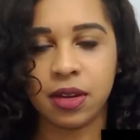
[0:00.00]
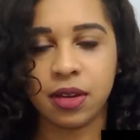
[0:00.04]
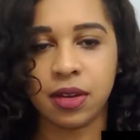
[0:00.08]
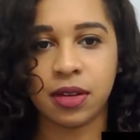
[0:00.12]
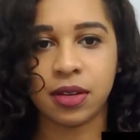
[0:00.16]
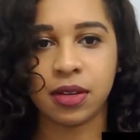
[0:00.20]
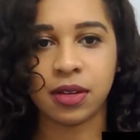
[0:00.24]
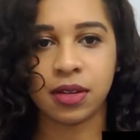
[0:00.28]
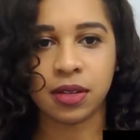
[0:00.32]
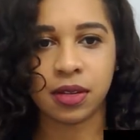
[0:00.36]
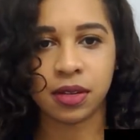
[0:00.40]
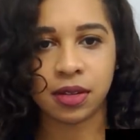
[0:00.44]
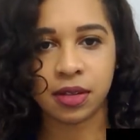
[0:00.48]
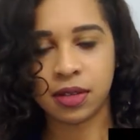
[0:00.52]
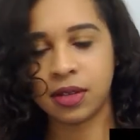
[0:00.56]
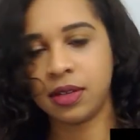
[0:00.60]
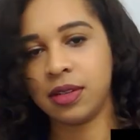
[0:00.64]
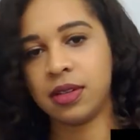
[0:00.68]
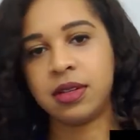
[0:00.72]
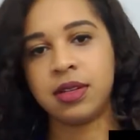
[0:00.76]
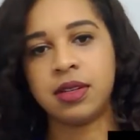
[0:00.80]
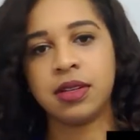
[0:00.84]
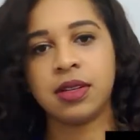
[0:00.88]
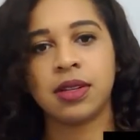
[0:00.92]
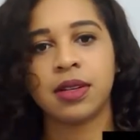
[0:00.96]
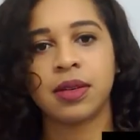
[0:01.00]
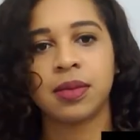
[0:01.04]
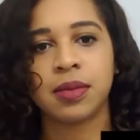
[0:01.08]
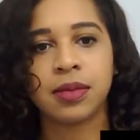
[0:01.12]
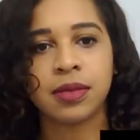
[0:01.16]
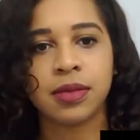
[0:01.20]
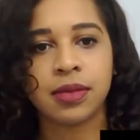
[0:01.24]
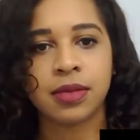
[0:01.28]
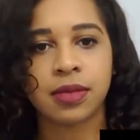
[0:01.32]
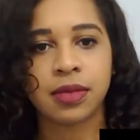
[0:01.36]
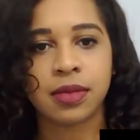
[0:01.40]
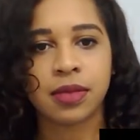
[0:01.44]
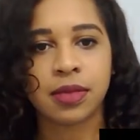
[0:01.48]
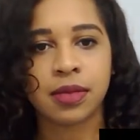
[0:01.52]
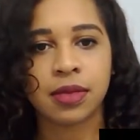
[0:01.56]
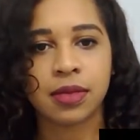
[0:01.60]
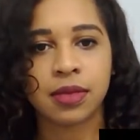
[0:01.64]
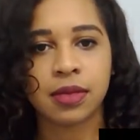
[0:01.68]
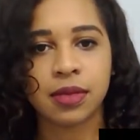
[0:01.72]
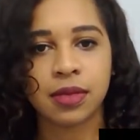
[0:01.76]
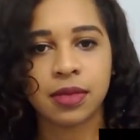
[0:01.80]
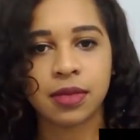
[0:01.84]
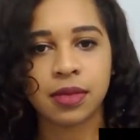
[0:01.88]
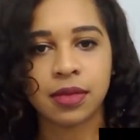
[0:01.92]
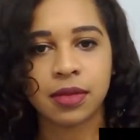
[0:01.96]

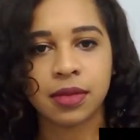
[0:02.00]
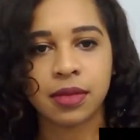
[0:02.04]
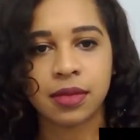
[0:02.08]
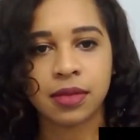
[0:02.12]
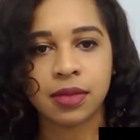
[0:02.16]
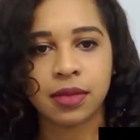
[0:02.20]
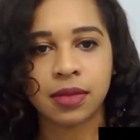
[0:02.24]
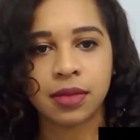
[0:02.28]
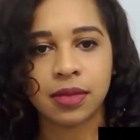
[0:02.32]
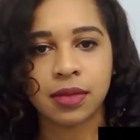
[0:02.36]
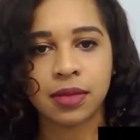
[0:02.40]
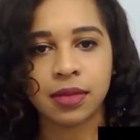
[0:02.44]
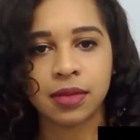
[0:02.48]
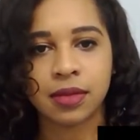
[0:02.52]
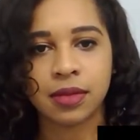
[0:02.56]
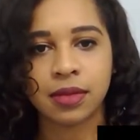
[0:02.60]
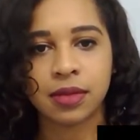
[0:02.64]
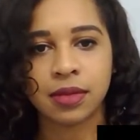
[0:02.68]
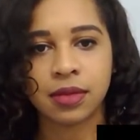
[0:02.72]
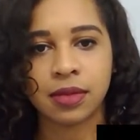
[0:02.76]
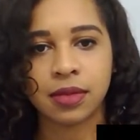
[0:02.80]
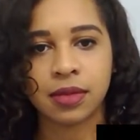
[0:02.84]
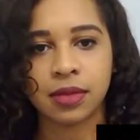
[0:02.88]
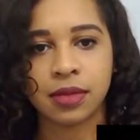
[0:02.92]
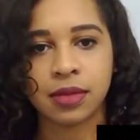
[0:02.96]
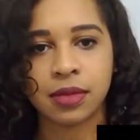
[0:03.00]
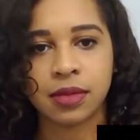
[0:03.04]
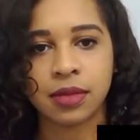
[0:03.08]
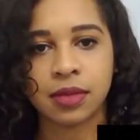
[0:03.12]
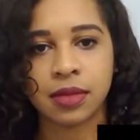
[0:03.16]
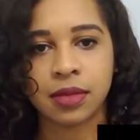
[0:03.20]
(no one is talking)